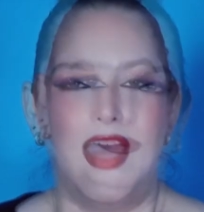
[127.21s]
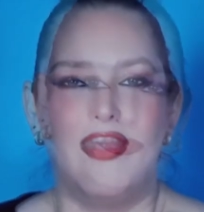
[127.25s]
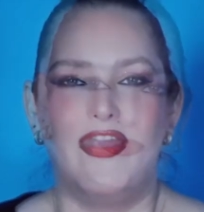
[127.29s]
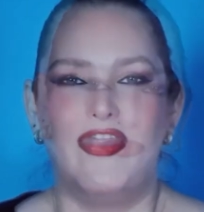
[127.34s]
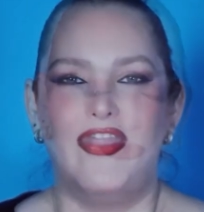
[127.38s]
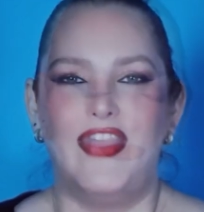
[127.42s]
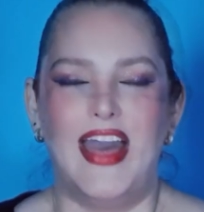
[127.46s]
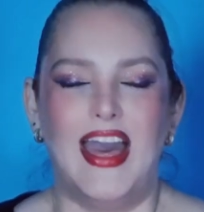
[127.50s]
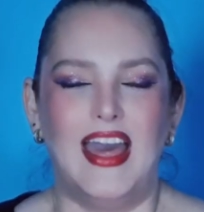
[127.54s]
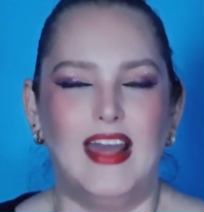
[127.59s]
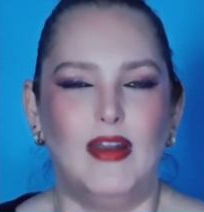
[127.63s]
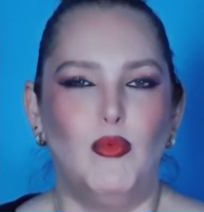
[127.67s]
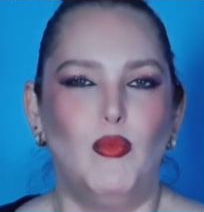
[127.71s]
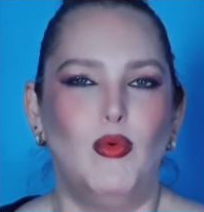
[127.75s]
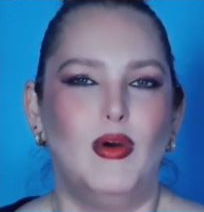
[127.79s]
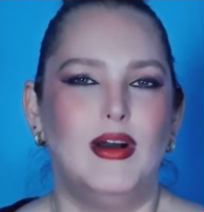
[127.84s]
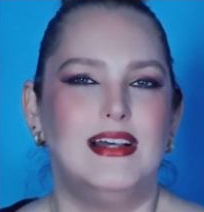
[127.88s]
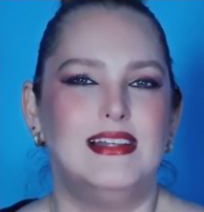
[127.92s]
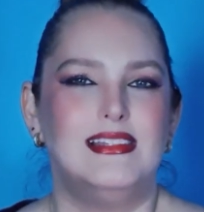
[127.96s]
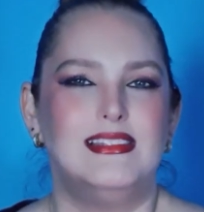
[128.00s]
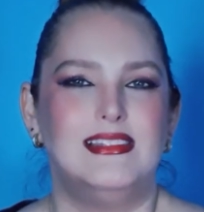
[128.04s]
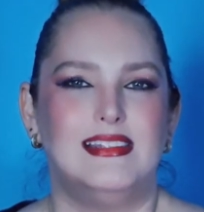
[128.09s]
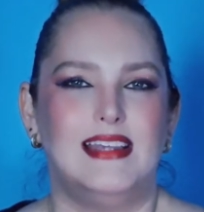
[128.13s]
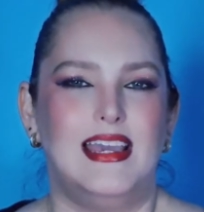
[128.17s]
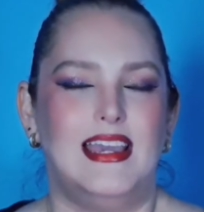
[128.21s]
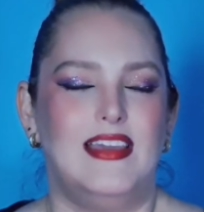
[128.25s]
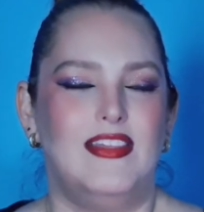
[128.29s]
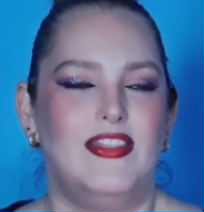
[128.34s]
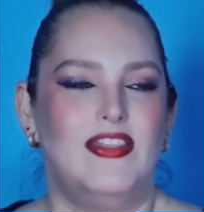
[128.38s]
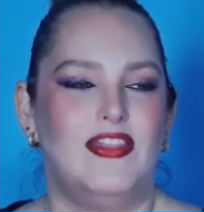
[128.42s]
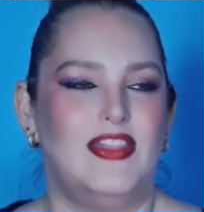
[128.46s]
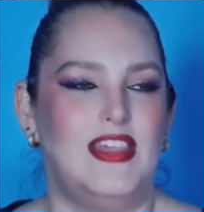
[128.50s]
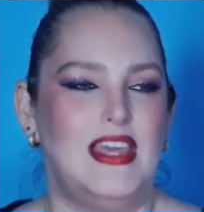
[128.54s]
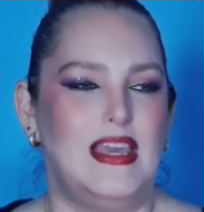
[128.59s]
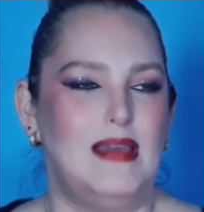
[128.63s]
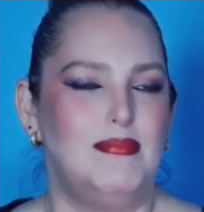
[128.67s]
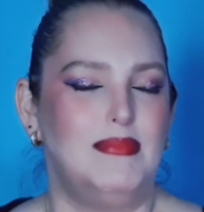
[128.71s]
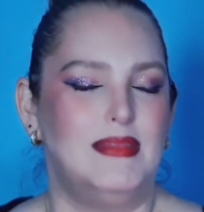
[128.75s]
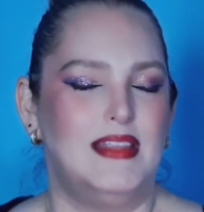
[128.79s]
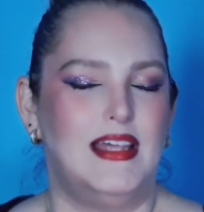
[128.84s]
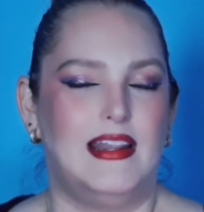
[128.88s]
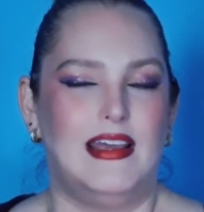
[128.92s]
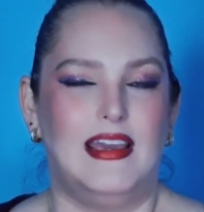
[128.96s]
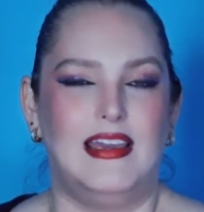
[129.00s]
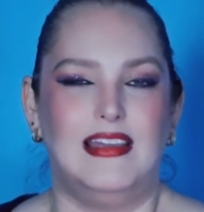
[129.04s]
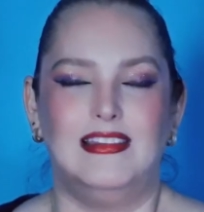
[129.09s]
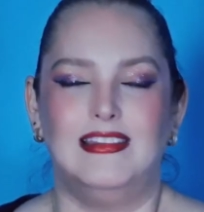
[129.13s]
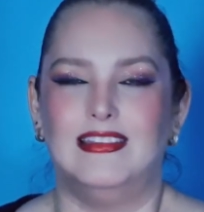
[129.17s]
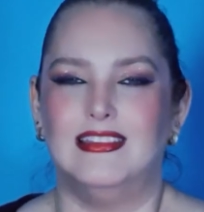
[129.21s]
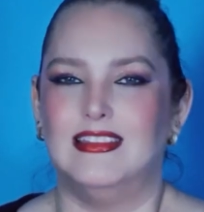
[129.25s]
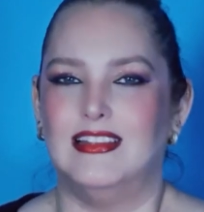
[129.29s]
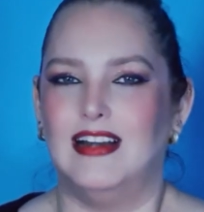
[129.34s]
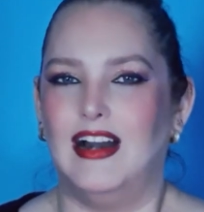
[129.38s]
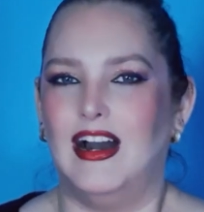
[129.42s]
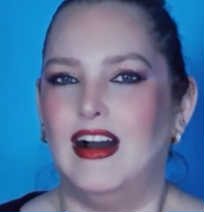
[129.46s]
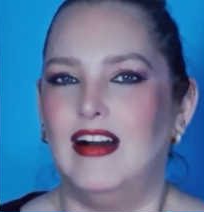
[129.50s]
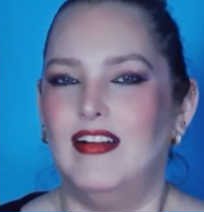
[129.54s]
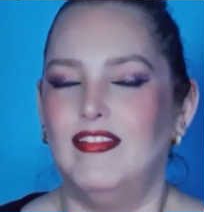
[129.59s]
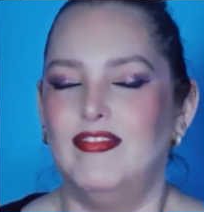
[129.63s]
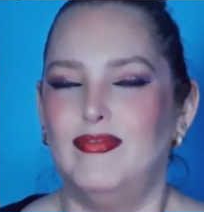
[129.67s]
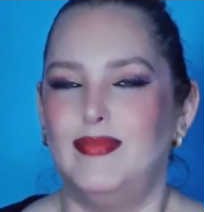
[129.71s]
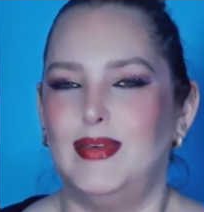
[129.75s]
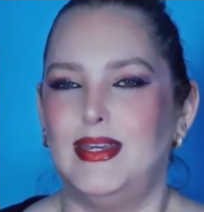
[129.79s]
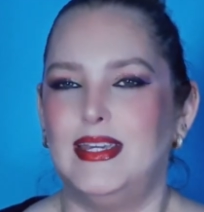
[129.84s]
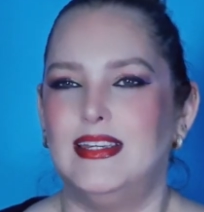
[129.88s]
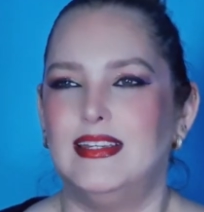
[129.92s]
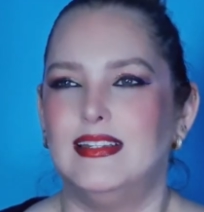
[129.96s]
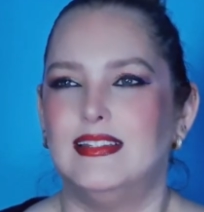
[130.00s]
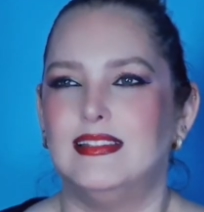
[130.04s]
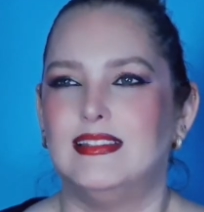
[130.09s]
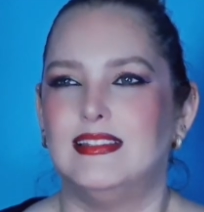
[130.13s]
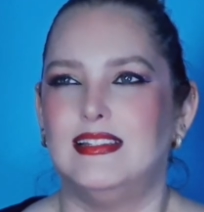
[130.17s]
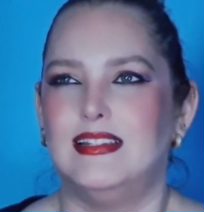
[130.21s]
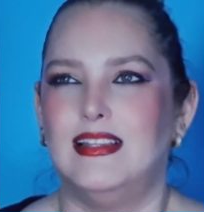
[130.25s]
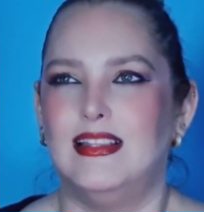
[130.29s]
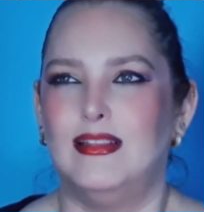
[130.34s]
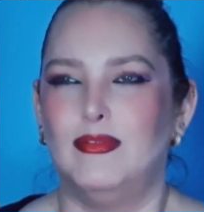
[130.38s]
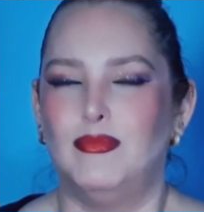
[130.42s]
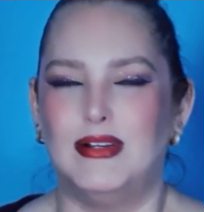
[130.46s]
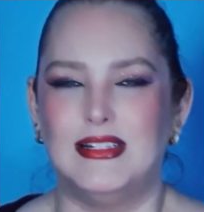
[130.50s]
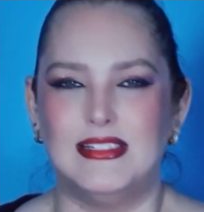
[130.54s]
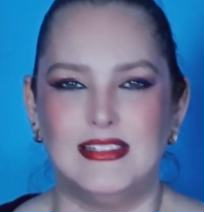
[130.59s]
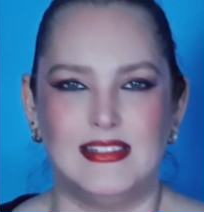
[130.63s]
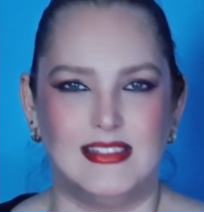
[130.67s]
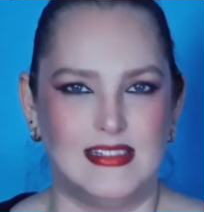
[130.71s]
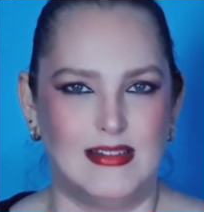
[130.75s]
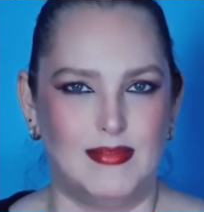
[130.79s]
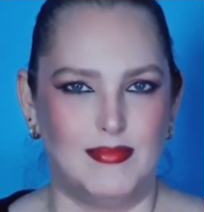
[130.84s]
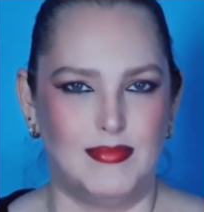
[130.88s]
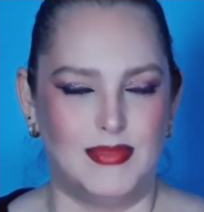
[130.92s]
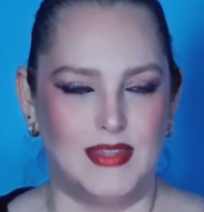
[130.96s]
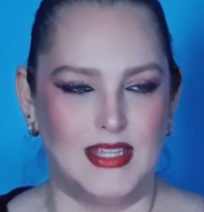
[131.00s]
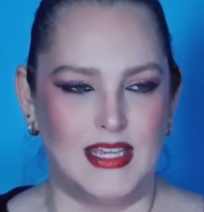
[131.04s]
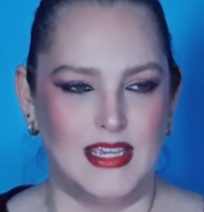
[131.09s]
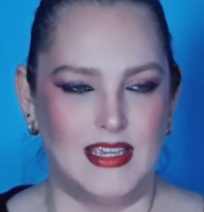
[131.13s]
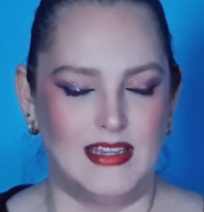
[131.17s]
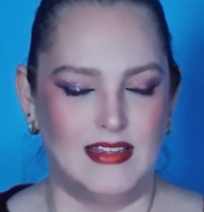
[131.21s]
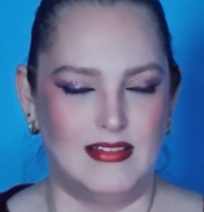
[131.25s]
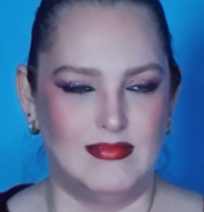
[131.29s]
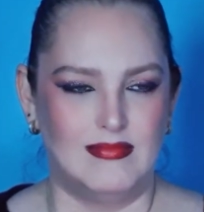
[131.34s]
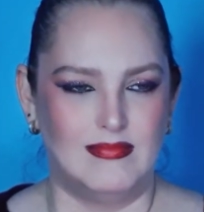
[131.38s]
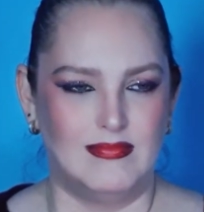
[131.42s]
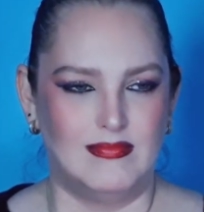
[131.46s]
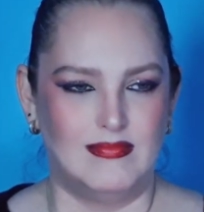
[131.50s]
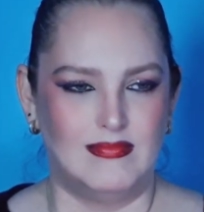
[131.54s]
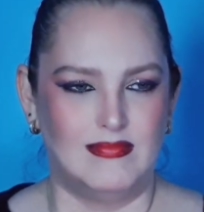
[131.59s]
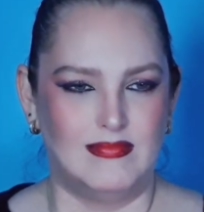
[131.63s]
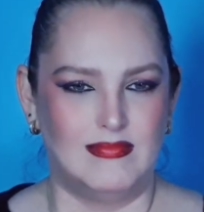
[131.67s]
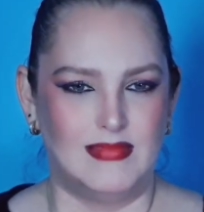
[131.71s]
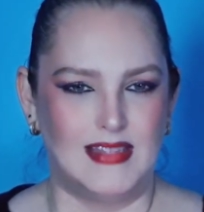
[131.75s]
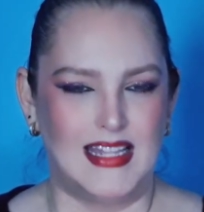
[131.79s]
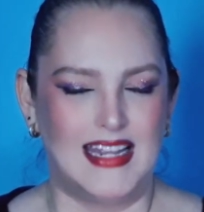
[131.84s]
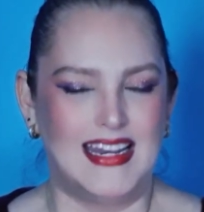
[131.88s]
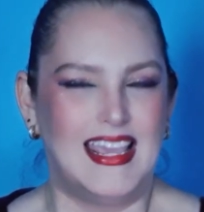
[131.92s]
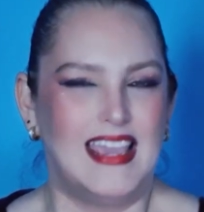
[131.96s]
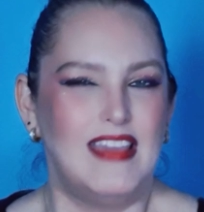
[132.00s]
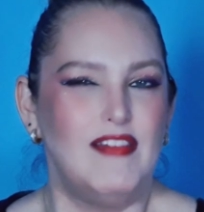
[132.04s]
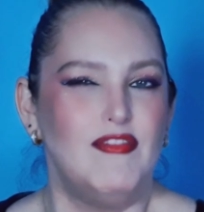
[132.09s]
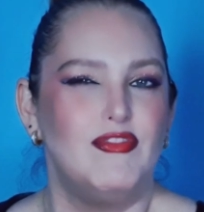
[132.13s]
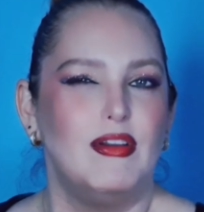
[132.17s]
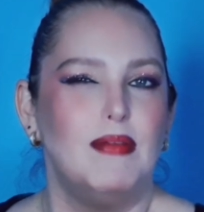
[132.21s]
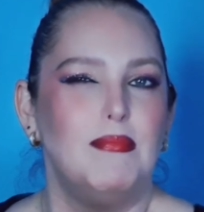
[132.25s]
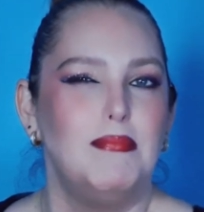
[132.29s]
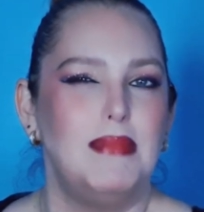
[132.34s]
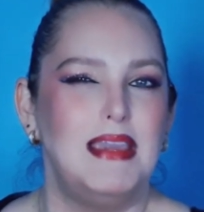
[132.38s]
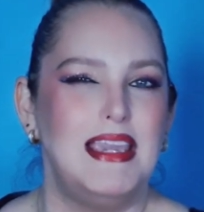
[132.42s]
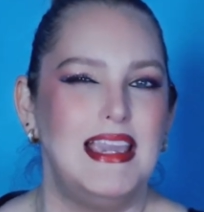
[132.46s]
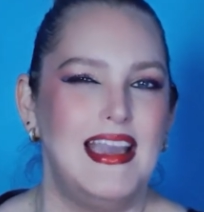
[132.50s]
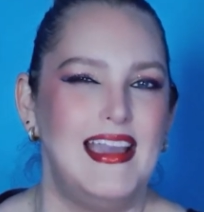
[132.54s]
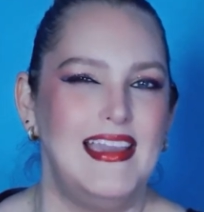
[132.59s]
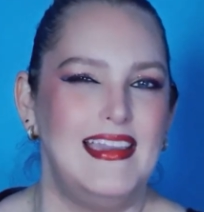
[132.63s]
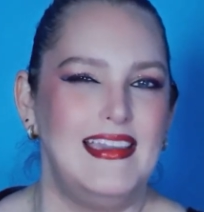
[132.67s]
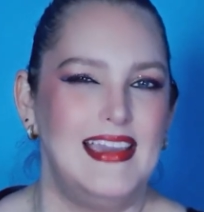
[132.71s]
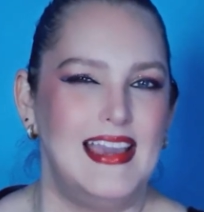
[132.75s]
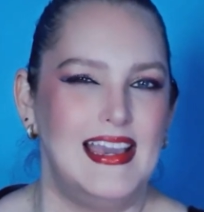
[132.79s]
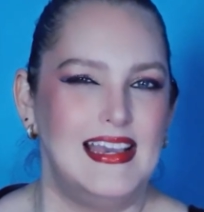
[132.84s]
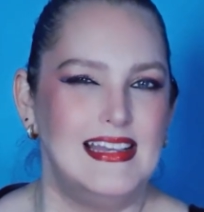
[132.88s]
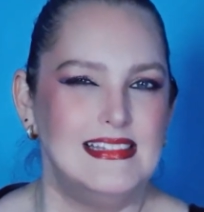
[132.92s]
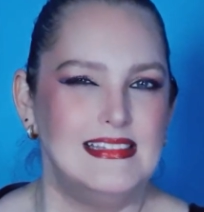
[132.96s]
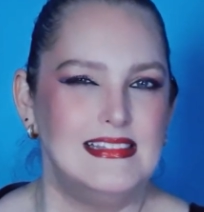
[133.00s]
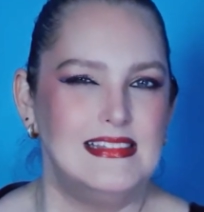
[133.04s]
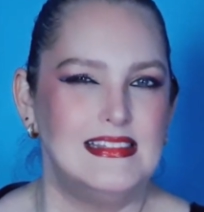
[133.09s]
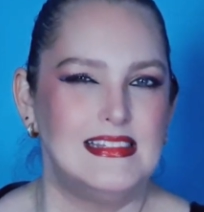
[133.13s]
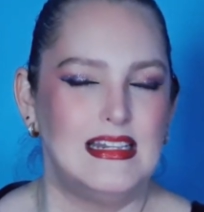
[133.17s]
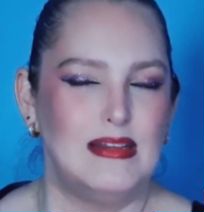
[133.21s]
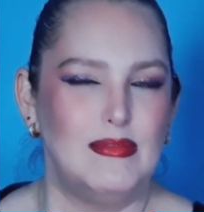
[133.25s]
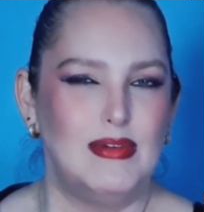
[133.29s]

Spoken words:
That was a theme that I love because it was something that came from me, I guess.